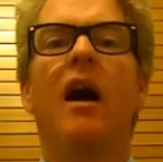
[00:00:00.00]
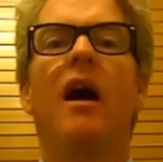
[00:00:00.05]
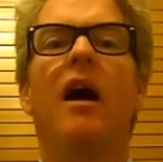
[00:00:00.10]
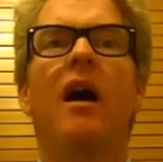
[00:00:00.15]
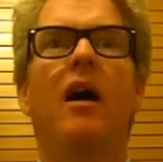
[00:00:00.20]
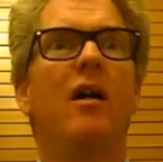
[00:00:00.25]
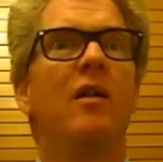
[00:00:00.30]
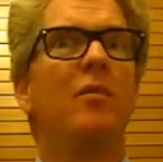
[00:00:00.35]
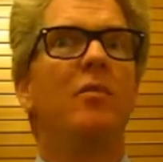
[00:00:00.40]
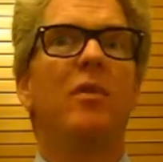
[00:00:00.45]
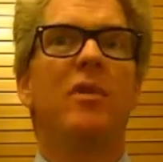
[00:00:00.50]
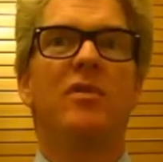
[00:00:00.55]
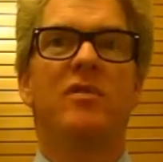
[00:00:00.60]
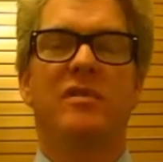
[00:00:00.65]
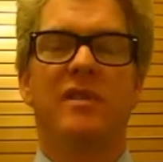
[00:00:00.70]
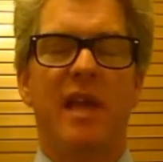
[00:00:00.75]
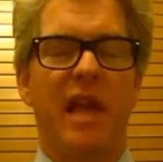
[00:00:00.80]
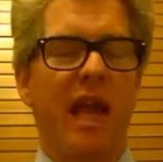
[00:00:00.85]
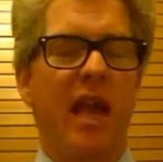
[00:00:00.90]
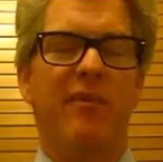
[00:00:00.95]

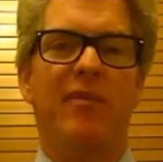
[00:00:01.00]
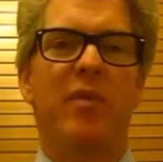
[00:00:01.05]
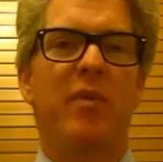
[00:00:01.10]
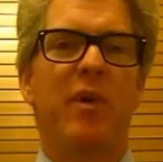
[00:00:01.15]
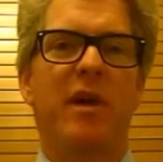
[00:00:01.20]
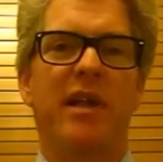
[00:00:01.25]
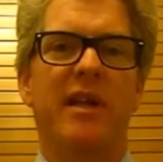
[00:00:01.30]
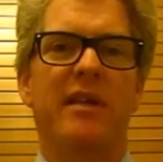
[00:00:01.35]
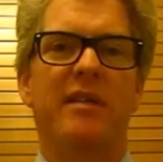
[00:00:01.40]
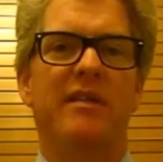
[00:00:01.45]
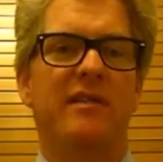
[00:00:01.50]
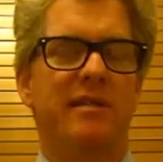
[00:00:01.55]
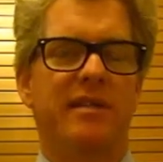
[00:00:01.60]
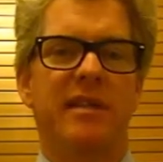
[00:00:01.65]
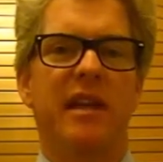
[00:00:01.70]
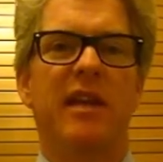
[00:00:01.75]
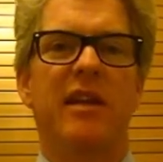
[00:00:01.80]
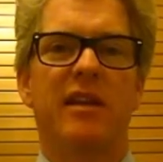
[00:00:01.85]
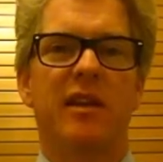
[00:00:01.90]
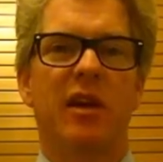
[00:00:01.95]
Almost everybody
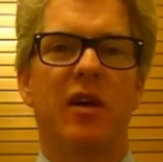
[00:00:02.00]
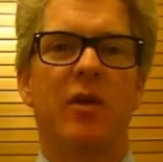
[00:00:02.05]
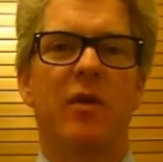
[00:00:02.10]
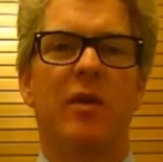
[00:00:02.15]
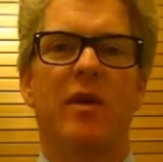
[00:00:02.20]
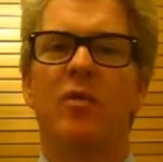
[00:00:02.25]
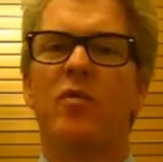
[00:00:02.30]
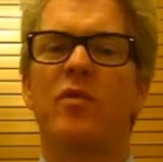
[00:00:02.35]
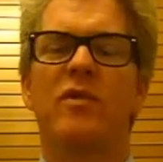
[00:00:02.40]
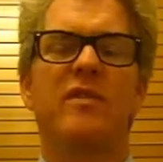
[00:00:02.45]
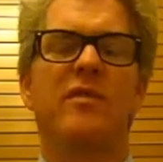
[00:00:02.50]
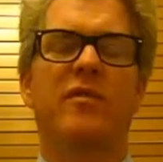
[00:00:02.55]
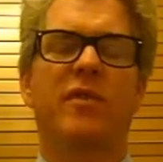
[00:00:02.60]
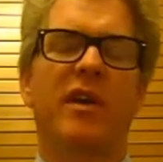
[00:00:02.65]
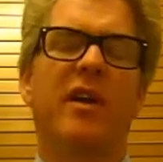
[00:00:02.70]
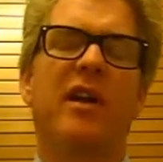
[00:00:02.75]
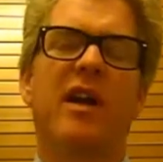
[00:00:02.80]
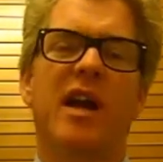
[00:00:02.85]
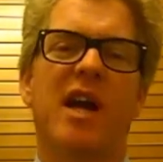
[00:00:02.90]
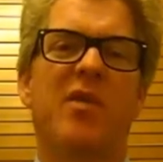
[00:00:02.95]
said no. It was a
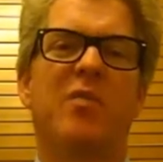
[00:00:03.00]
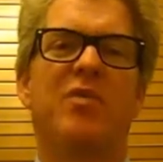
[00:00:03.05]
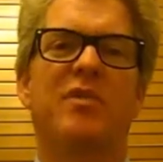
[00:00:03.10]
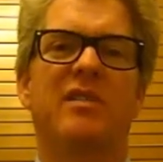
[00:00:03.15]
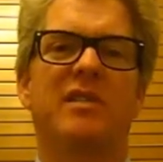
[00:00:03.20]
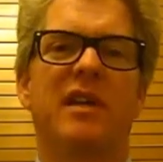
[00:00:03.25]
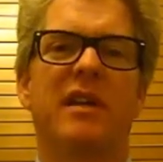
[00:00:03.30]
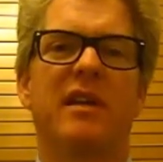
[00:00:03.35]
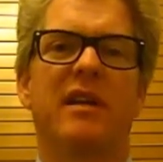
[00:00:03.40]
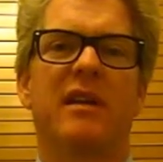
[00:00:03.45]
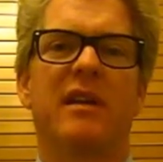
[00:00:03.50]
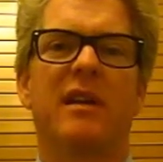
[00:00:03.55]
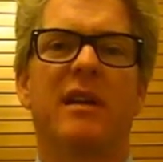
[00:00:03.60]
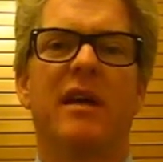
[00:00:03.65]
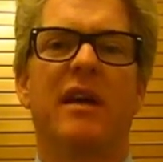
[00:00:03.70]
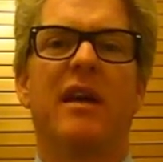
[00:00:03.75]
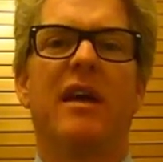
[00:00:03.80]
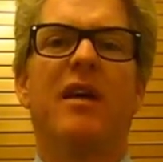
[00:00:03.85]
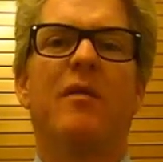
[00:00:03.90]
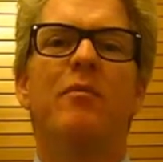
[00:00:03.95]
very high percent.
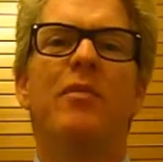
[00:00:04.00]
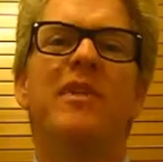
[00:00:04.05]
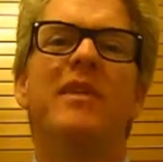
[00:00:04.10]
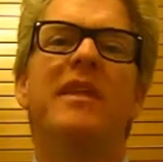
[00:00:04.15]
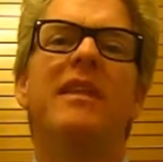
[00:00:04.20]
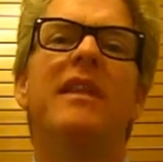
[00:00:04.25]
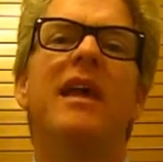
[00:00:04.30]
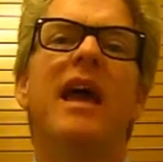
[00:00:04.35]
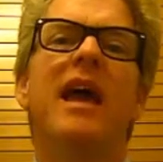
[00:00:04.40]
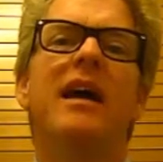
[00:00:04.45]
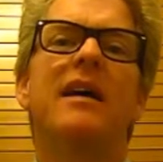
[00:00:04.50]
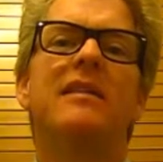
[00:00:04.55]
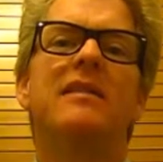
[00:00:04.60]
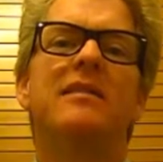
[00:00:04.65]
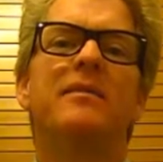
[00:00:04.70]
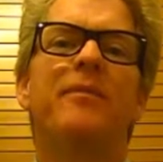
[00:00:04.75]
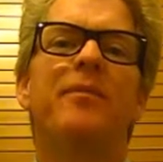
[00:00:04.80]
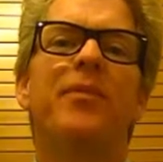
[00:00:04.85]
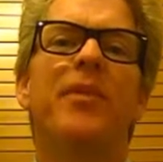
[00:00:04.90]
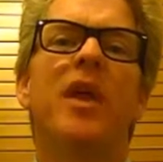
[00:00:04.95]
But then they
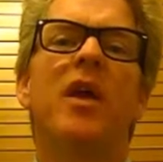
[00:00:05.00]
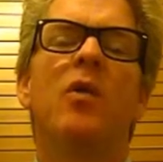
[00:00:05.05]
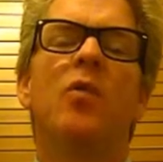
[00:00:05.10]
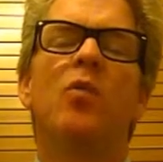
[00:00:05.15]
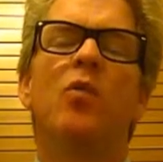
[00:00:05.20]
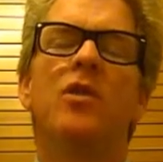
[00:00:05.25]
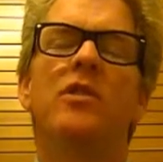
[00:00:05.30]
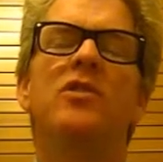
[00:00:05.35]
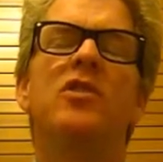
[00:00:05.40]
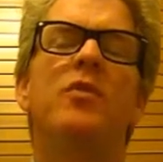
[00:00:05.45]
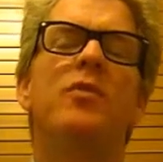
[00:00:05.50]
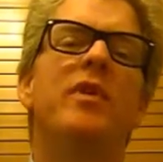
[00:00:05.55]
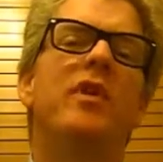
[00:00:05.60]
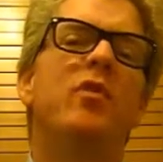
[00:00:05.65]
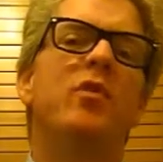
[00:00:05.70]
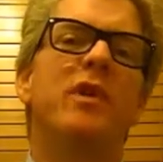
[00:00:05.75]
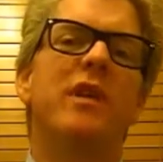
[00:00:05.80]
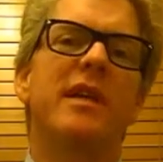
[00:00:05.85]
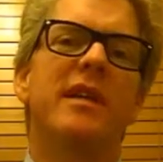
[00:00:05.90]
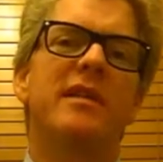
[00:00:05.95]
asked, would you be
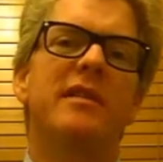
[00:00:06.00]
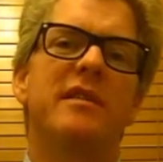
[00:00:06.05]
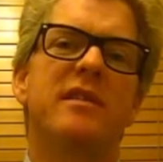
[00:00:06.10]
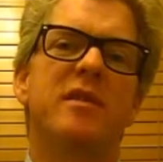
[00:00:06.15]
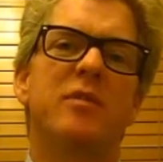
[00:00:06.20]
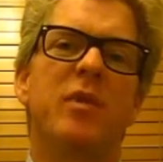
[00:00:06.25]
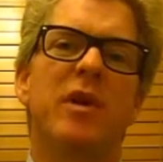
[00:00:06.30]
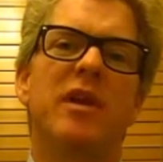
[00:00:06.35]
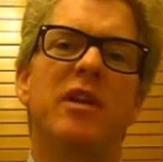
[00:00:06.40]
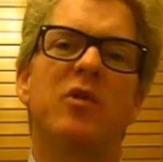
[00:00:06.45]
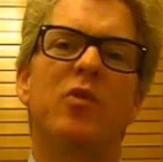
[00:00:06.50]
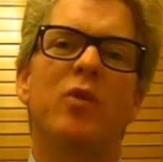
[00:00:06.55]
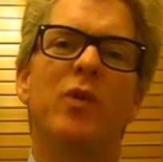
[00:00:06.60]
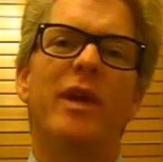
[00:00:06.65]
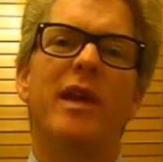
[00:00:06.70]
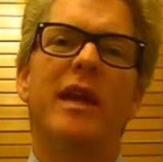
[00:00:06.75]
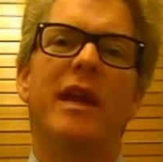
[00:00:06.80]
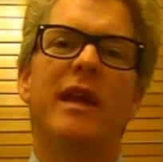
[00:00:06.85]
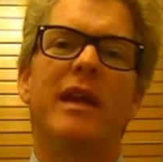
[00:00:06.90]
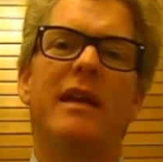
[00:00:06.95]
willing to spend a
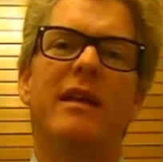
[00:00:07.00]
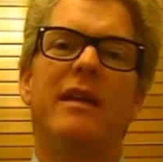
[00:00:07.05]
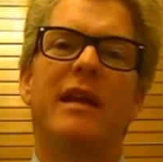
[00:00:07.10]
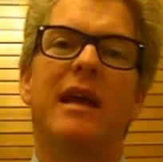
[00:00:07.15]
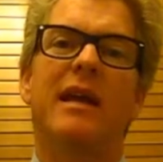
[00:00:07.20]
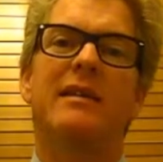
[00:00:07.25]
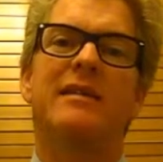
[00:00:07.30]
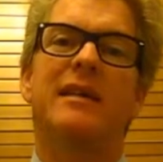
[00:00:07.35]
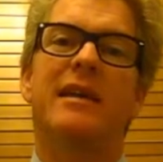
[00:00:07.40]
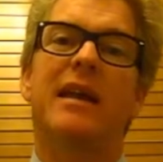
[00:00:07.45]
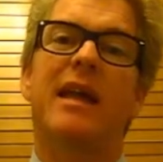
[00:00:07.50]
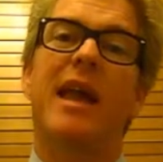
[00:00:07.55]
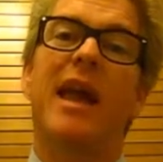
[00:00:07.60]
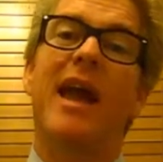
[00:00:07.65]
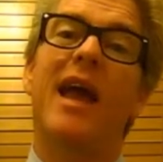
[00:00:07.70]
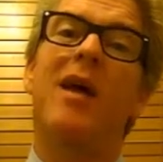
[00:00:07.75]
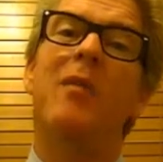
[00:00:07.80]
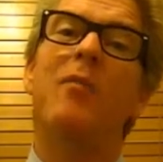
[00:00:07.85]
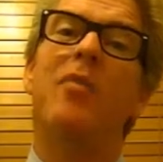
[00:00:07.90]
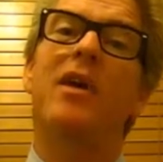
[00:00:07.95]
weekend as a
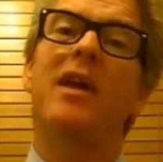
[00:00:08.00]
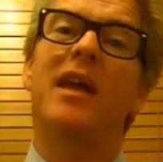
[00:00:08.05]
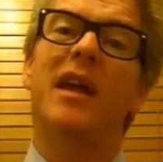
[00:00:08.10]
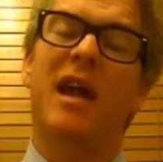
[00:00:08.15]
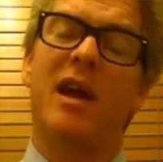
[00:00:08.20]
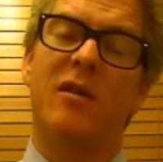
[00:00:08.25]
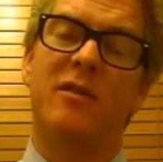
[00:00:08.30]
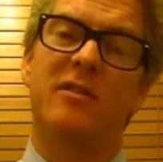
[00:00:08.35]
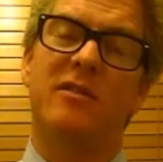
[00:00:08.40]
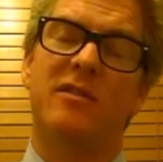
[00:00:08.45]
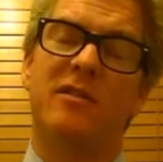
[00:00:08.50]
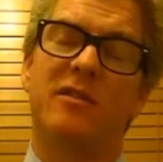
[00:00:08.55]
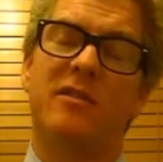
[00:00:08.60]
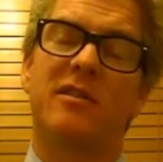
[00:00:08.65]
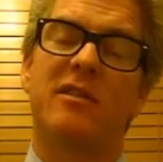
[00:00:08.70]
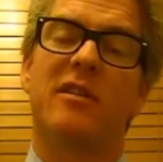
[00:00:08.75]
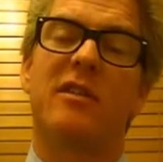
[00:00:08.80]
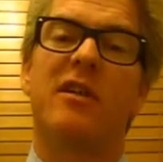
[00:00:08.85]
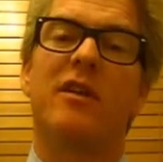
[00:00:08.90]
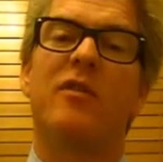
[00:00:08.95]
camp
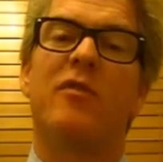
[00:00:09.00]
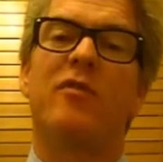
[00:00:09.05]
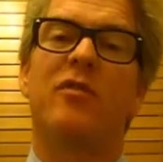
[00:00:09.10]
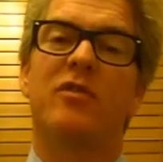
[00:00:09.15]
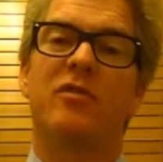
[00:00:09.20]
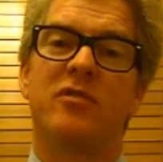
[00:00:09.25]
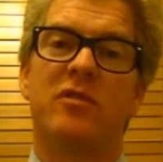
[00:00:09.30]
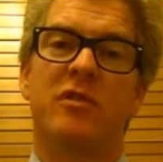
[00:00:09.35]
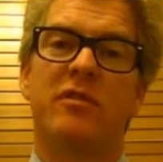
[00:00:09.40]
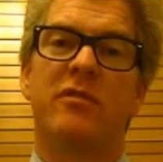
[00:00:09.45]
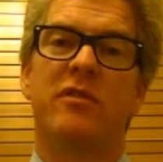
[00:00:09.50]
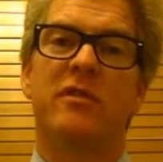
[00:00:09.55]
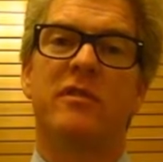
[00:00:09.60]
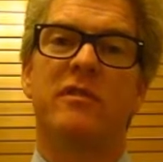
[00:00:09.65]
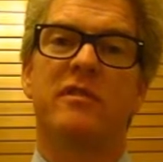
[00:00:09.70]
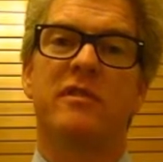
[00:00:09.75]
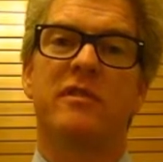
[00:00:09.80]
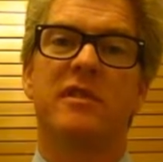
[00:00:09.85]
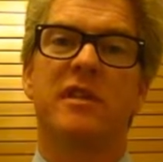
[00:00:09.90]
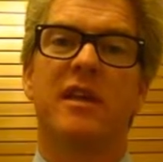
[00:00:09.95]
counselor for
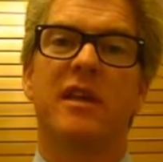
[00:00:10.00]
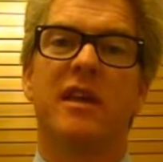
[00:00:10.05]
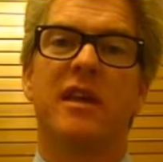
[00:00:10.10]
juveniles?